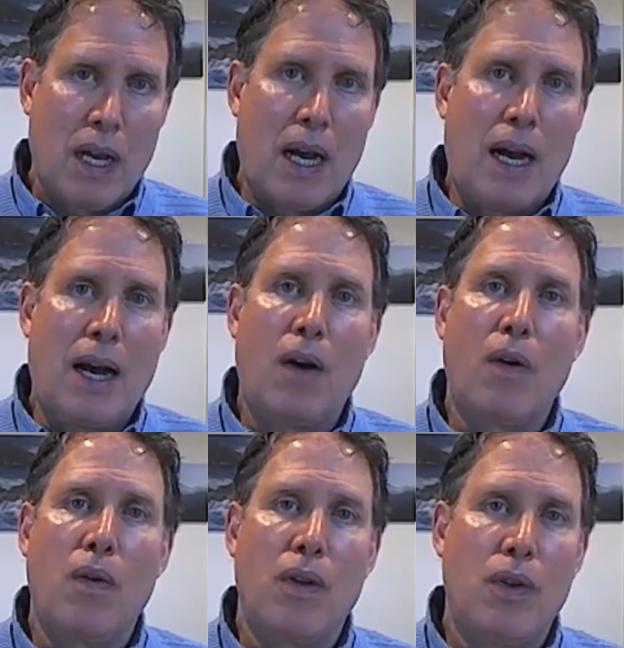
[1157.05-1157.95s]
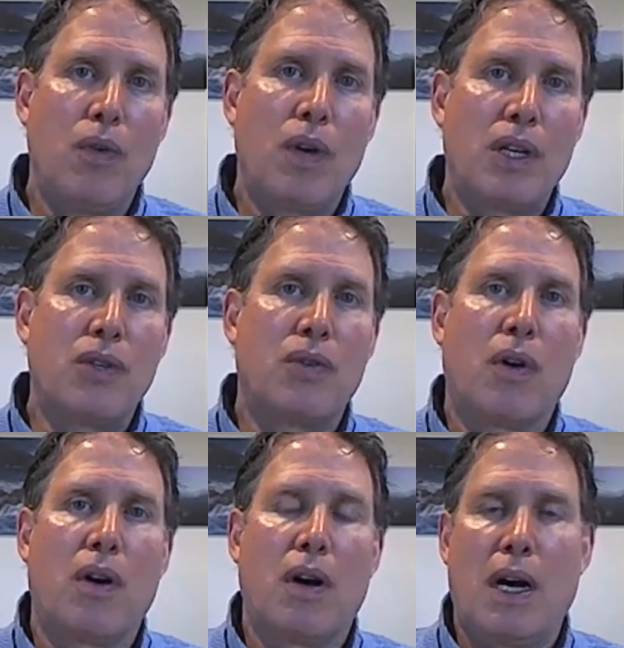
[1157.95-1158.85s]
how you can
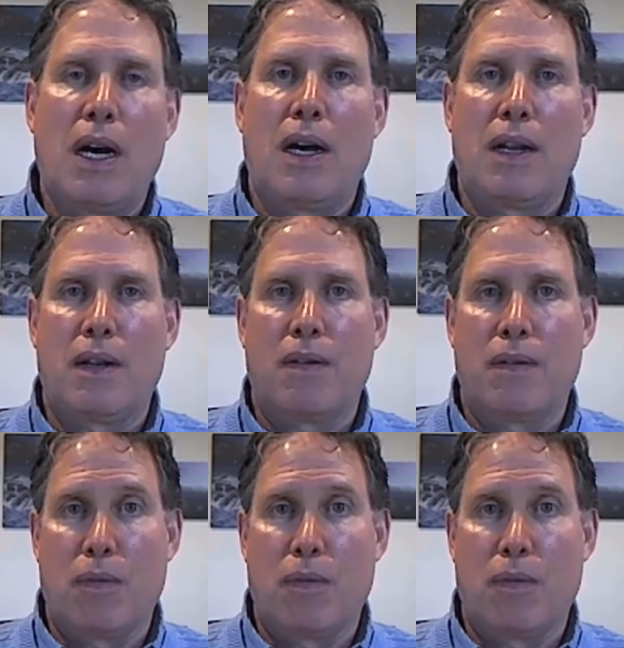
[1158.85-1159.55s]
draw on